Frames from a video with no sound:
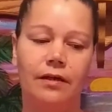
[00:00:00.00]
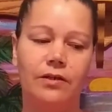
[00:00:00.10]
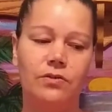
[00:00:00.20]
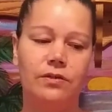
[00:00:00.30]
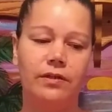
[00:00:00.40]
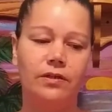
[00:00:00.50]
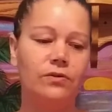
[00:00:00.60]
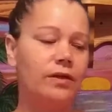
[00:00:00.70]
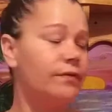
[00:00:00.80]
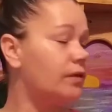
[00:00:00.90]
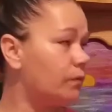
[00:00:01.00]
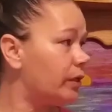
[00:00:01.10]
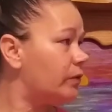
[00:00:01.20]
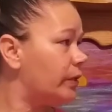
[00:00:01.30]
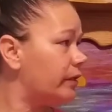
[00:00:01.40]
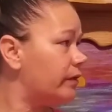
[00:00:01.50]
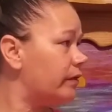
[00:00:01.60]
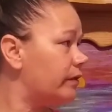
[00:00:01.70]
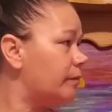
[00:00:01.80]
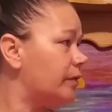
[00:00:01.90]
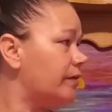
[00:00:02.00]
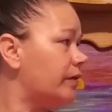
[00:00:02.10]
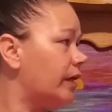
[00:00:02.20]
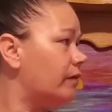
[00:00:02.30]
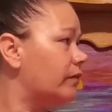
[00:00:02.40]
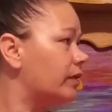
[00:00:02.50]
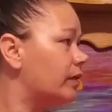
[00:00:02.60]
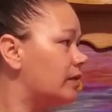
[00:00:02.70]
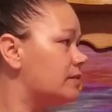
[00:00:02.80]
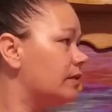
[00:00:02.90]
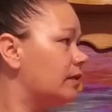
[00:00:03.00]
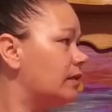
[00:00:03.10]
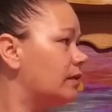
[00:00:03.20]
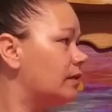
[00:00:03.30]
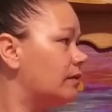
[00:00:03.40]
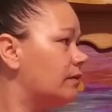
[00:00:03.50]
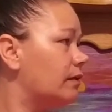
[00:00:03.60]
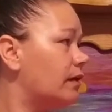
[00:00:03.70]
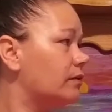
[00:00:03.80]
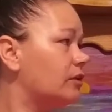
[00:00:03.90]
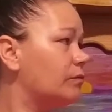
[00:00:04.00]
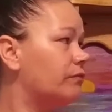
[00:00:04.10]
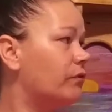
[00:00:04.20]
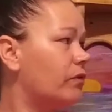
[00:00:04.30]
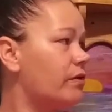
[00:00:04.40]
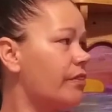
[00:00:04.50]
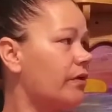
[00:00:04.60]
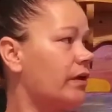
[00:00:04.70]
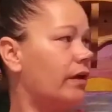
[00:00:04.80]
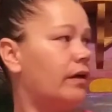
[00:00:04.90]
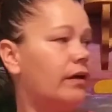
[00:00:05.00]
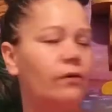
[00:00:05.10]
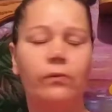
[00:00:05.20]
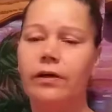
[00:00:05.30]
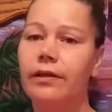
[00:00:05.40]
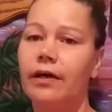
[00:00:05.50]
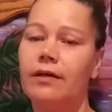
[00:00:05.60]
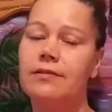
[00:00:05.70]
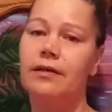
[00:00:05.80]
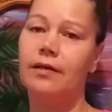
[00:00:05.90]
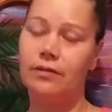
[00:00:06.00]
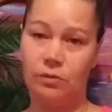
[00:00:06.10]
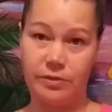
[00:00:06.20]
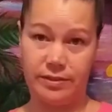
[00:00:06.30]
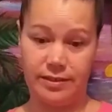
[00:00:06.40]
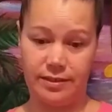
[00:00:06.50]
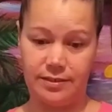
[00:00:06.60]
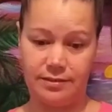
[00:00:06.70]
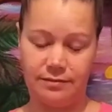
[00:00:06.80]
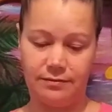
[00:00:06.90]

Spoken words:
I usually do have a giveaway going on. I believe I have one that ends on October 4th and one that ends on October 6th.